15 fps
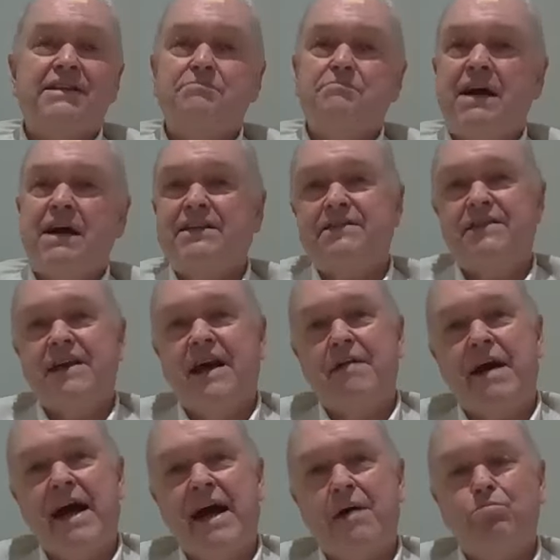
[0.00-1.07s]
as much as
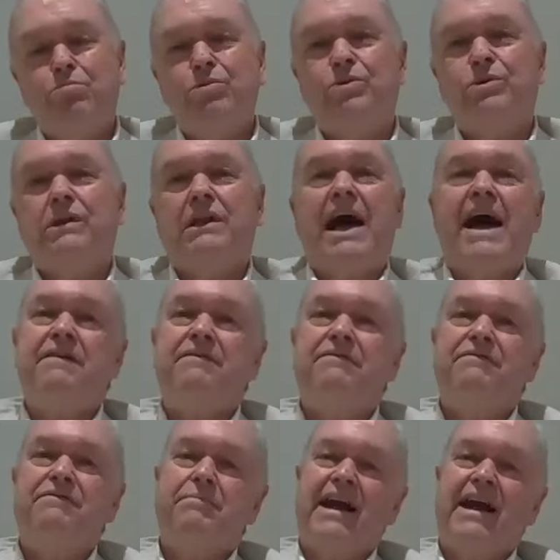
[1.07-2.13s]
I'm humble,
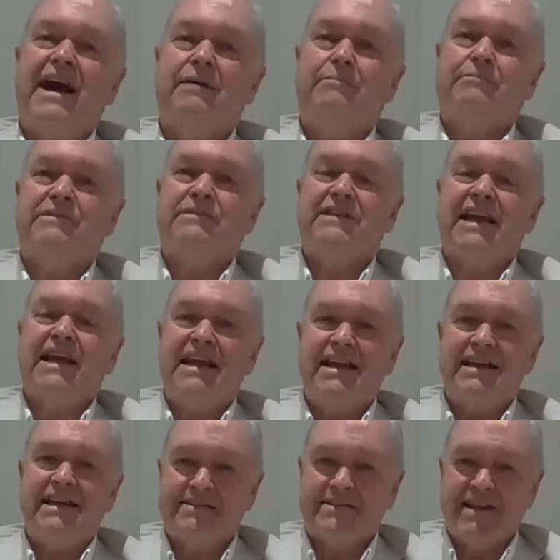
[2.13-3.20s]
life becomes
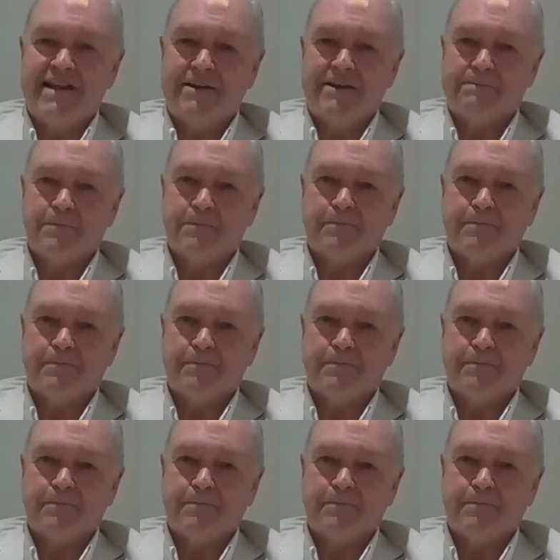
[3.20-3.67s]
easy.